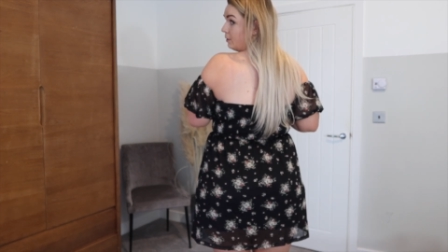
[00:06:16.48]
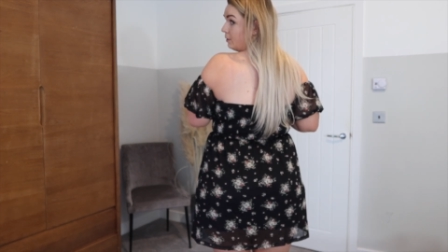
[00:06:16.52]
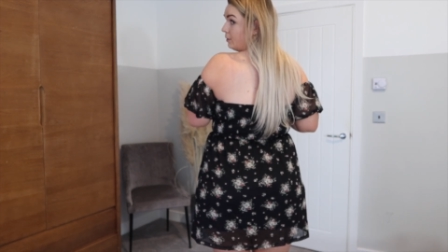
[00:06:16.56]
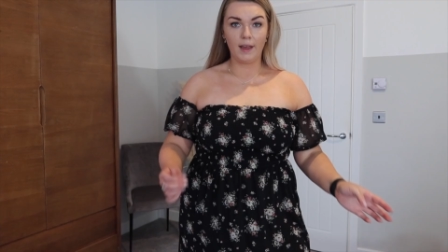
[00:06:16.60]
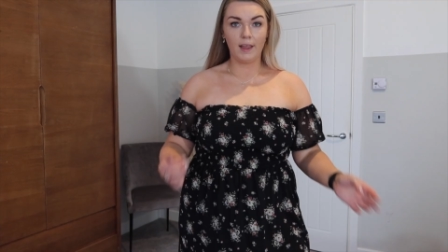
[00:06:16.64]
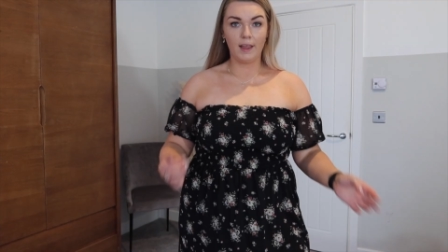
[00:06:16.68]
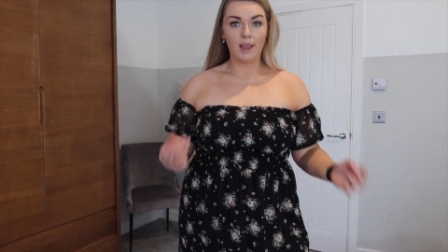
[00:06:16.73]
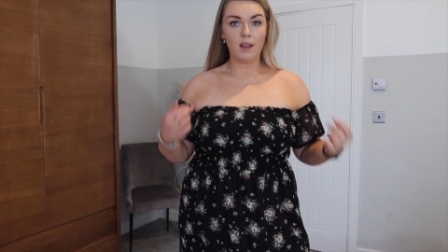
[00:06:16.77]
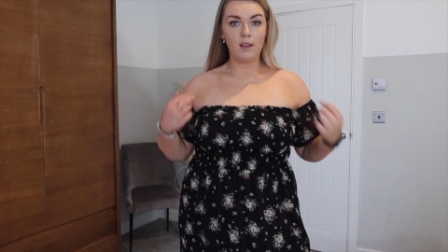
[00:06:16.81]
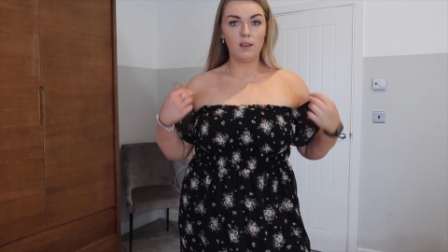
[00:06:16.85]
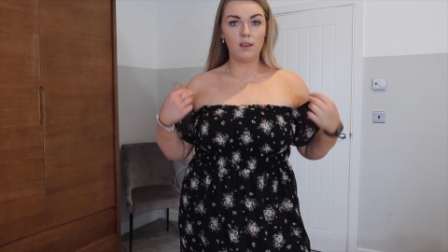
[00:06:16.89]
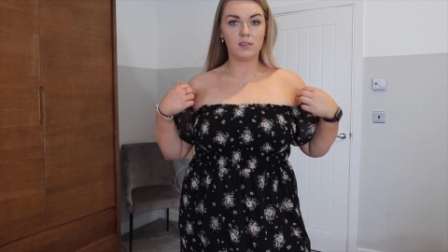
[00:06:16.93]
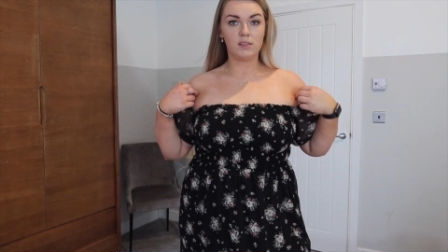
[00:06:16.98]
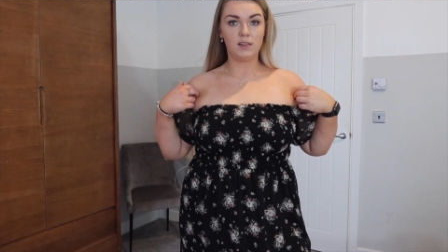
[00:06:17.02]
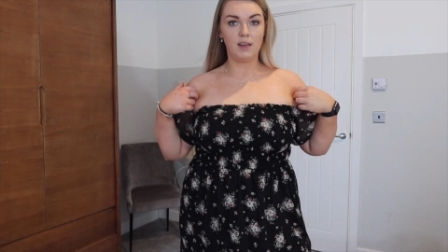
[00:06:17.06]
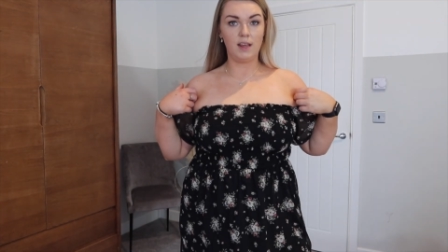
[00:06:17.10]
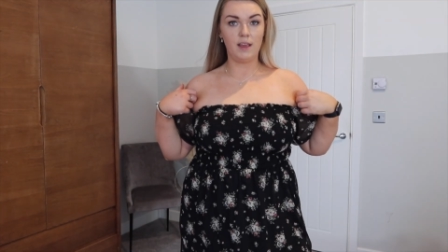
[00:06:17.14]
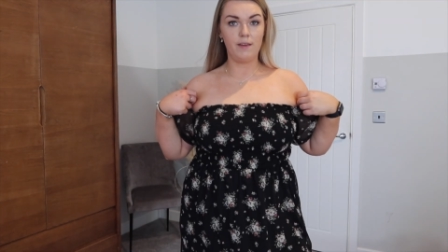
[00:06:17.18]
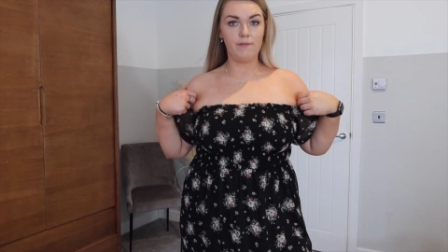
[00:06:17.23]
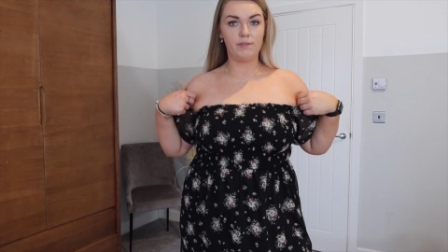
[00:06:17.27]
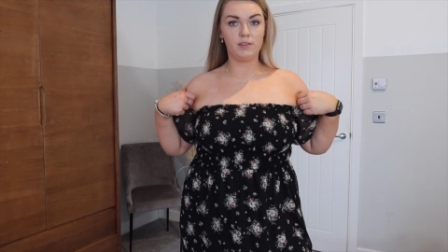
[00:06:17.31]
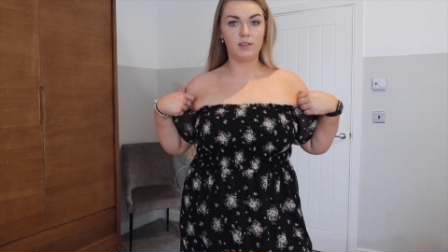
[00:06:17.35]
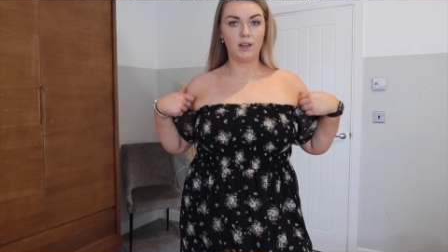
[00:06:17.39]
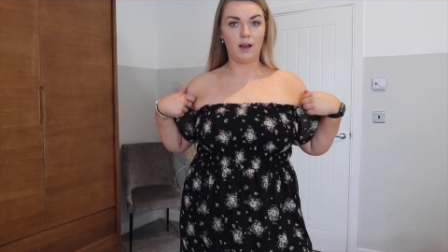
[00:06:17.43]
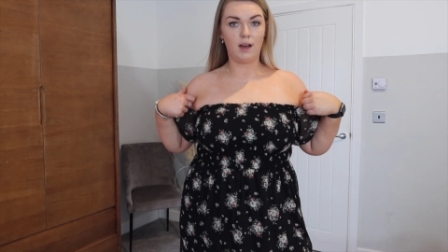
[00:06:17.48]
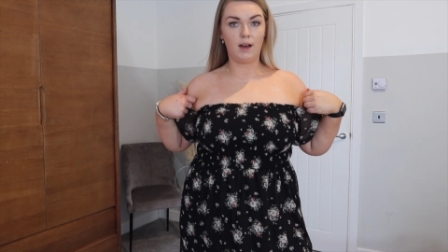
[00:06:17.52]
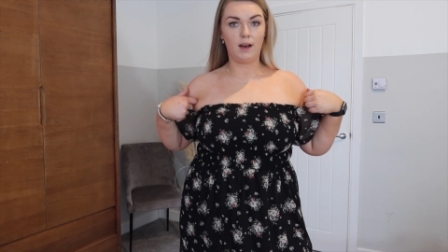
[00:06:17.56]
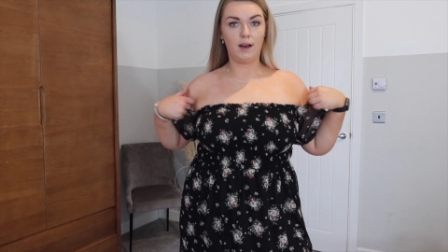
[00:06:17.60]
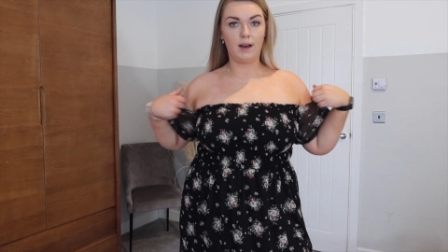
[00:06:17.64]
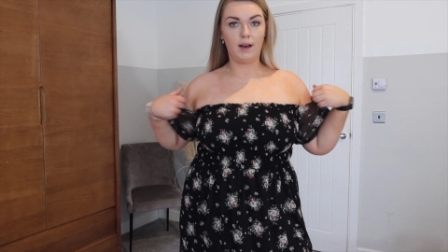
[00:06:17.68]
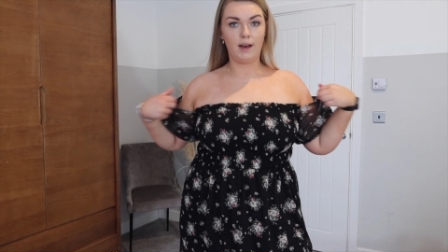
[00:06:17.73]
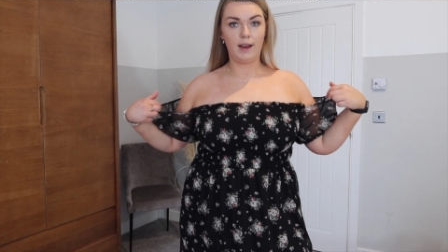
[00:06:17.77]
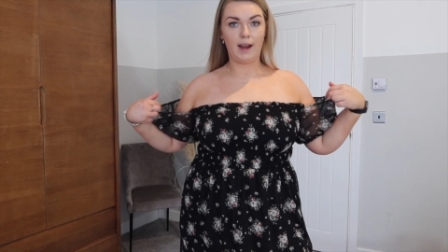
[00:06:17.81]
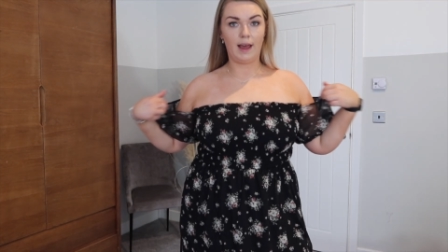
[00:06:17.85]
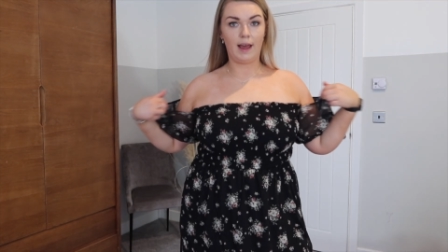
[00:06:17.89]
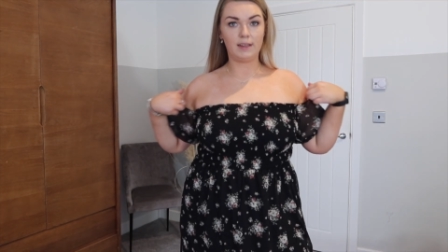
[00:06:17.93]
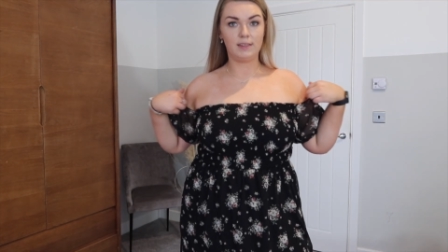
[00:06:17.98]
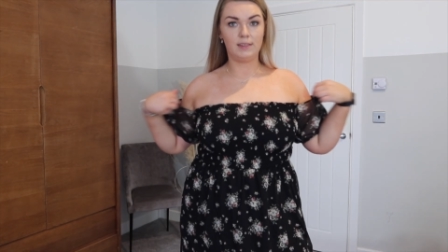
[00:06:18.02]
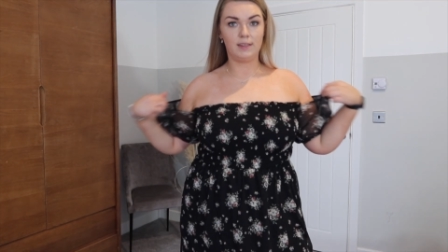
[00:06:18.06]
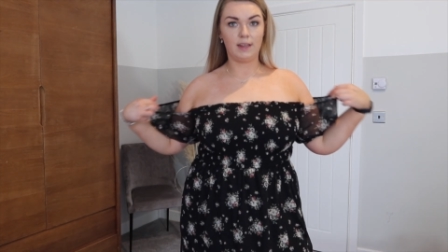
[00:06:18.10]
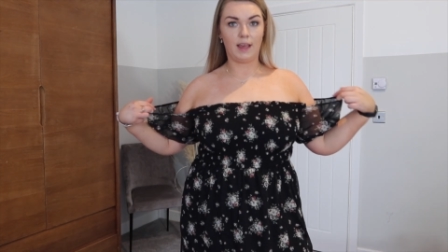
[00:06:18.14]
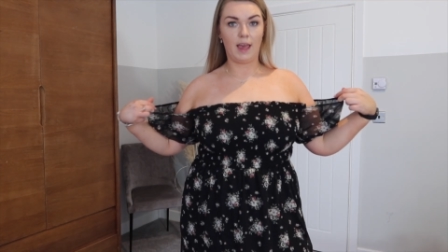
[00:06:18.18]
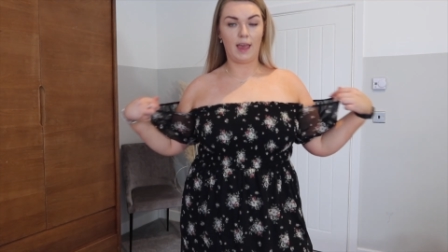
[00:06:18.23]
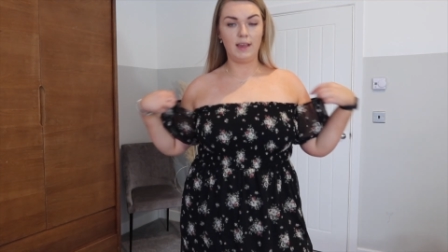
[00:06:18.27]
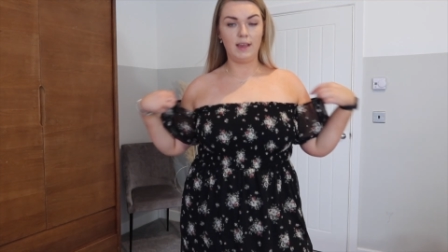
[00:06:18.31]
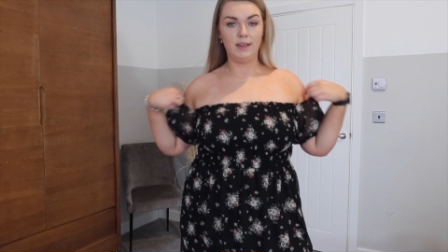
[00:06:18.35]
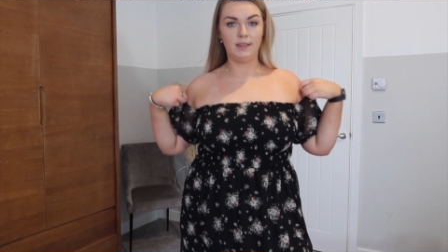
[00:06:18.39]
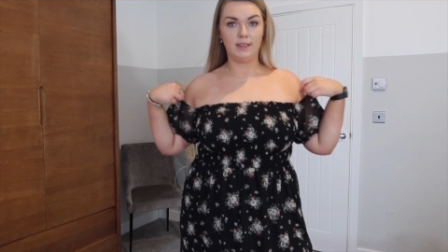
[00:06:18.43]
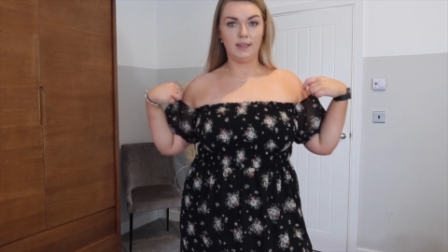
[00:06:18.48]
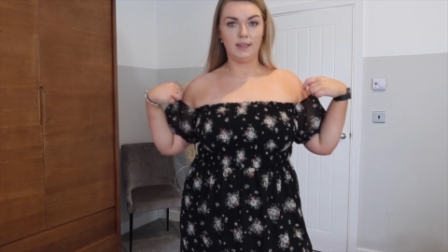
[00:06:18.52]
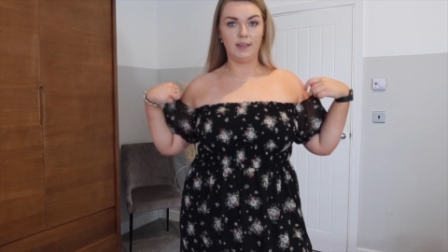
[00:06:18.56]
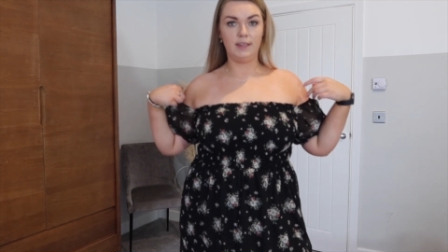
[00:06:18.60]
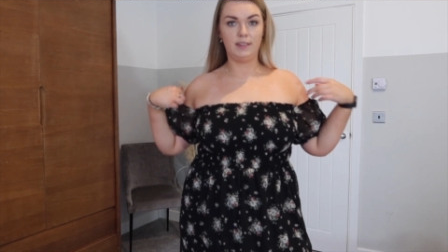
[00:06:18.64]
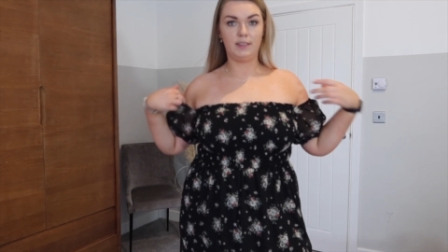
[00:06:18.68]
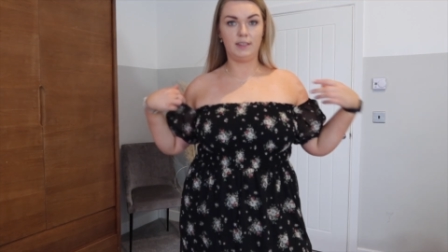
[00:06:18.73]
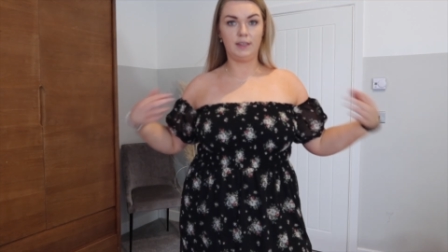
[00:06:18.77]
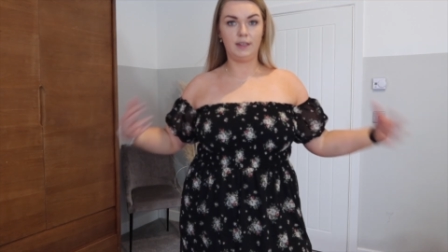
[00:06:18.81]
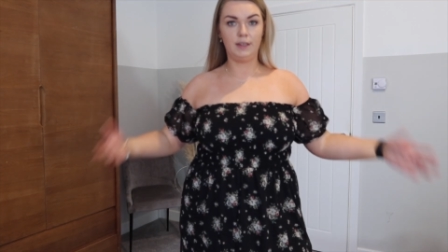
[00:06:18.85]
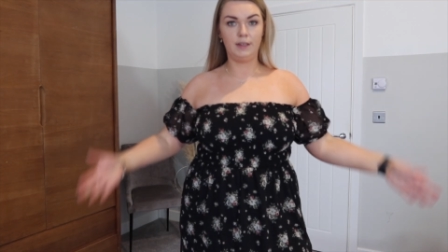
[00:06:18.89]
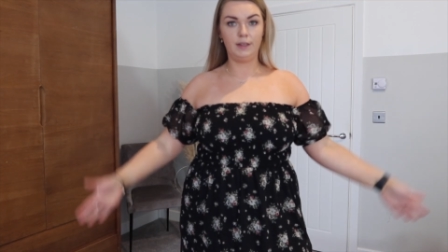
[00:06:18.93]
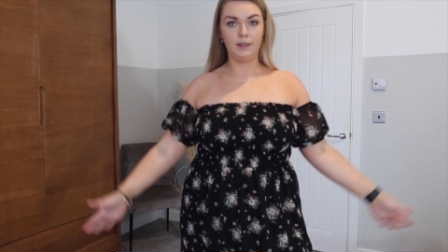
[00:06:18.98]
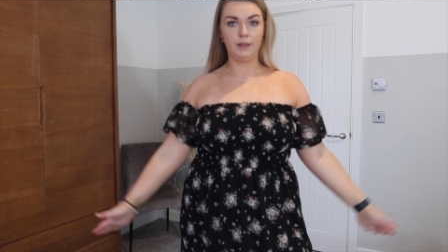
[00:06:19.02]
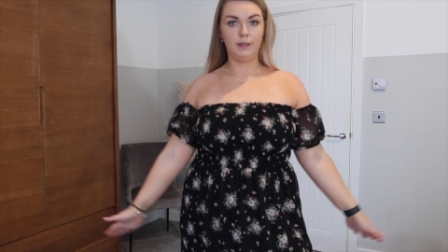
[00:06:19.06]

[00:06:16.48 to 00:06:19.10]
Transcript: Again, the sleeves are elasticated.